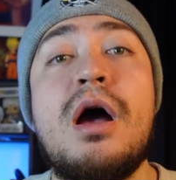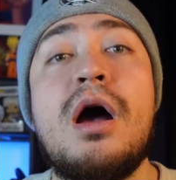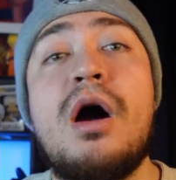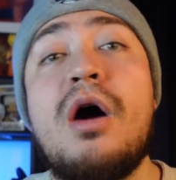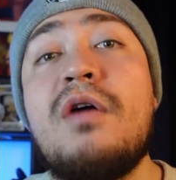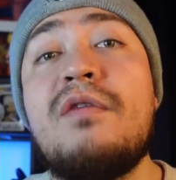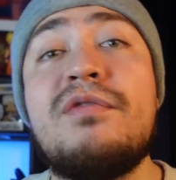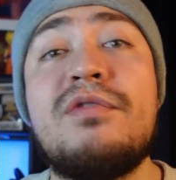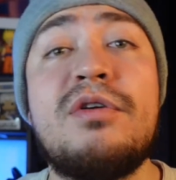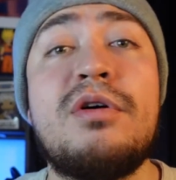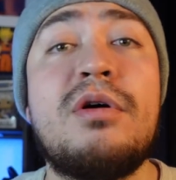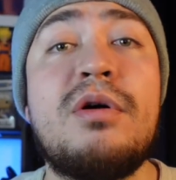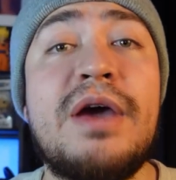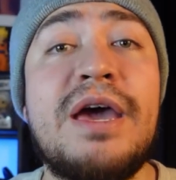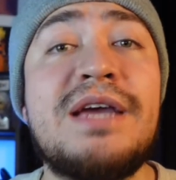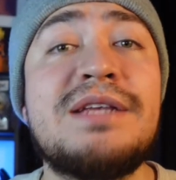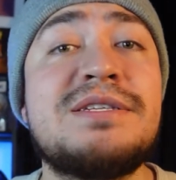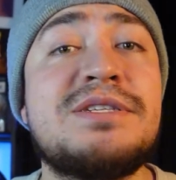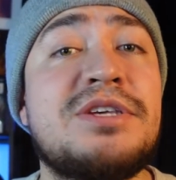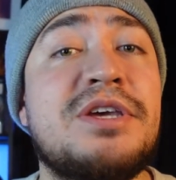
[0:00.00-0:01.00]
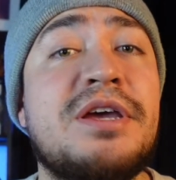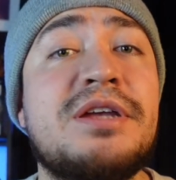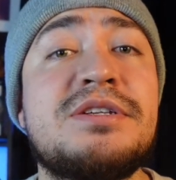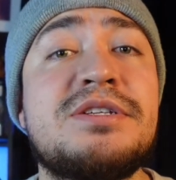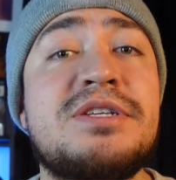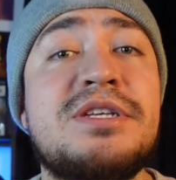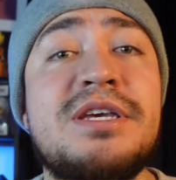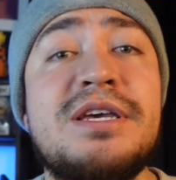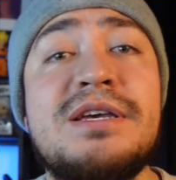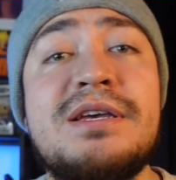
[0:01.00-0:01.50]
Overall,
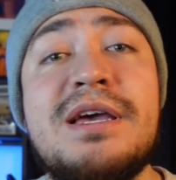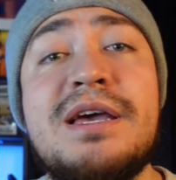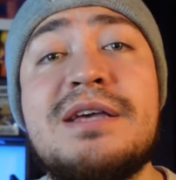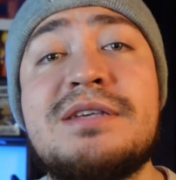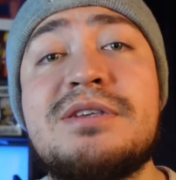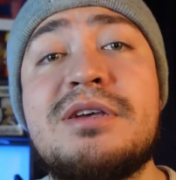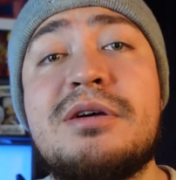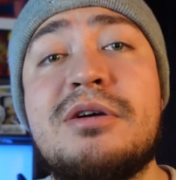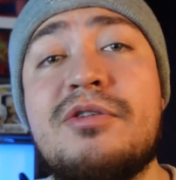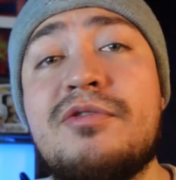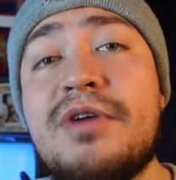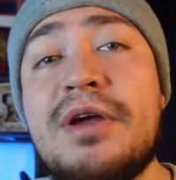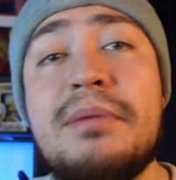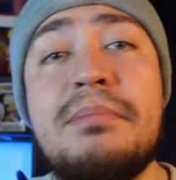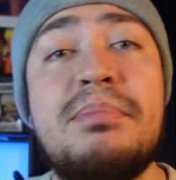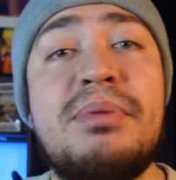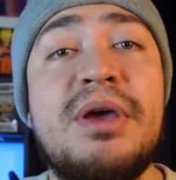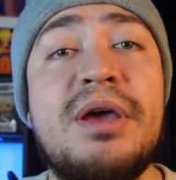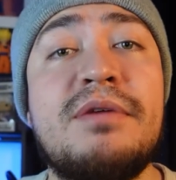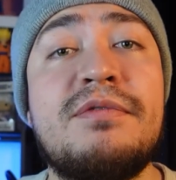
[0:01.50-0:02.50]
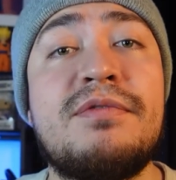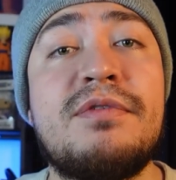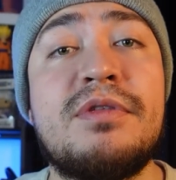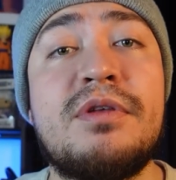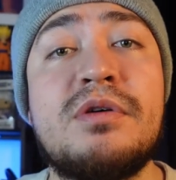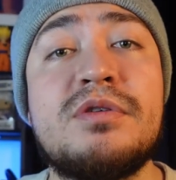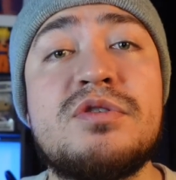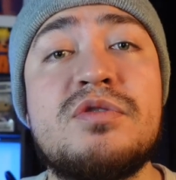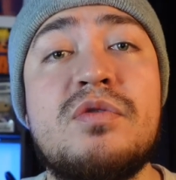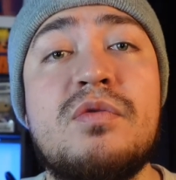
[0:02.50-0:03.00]
SCHD is a great pick for
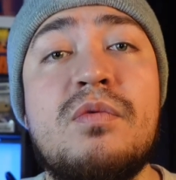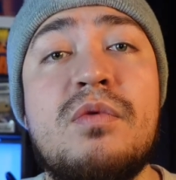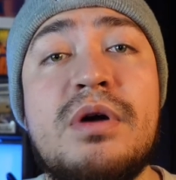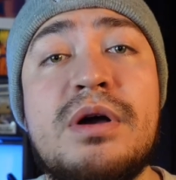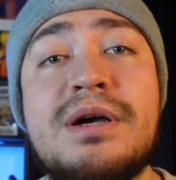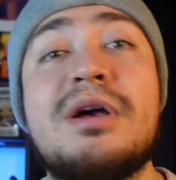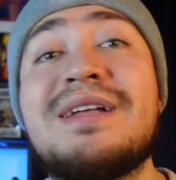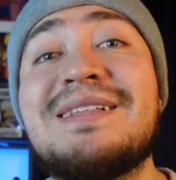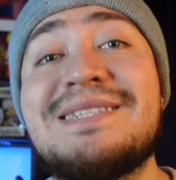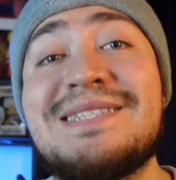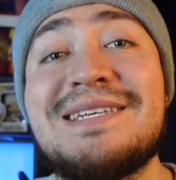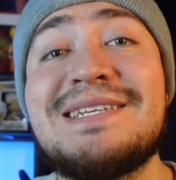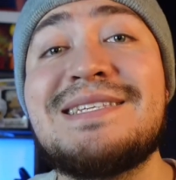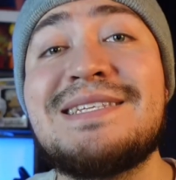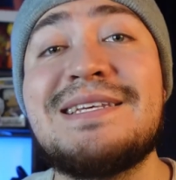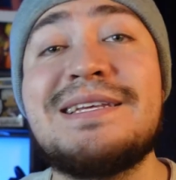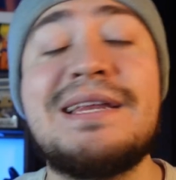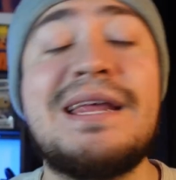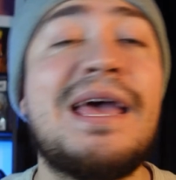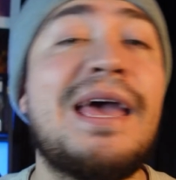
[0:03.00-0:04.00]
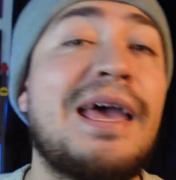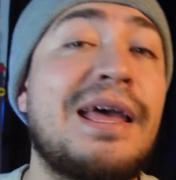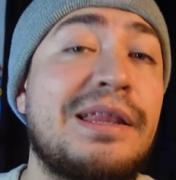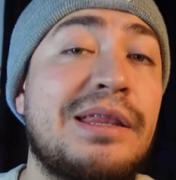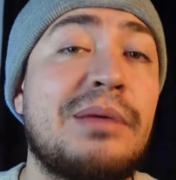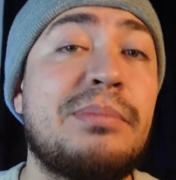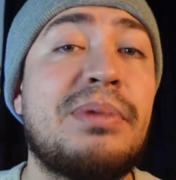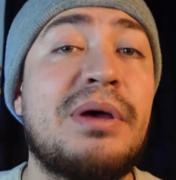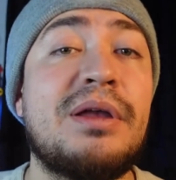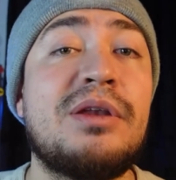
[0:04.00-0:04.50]
those who want consistent and
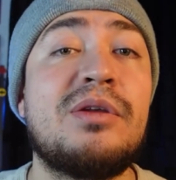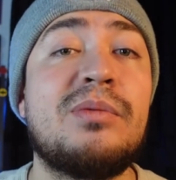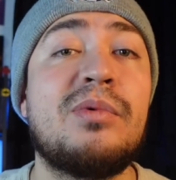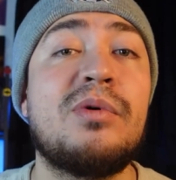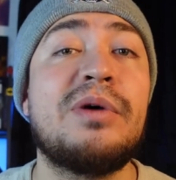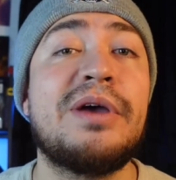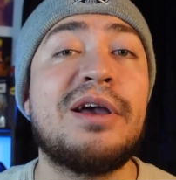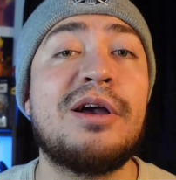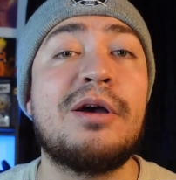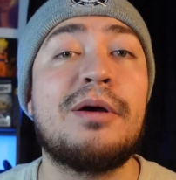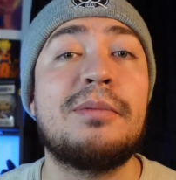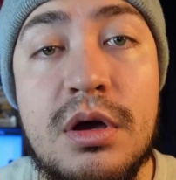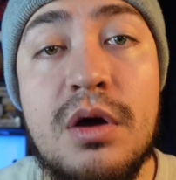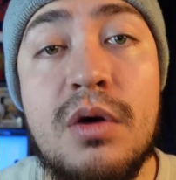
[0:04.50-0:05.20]
dependable income,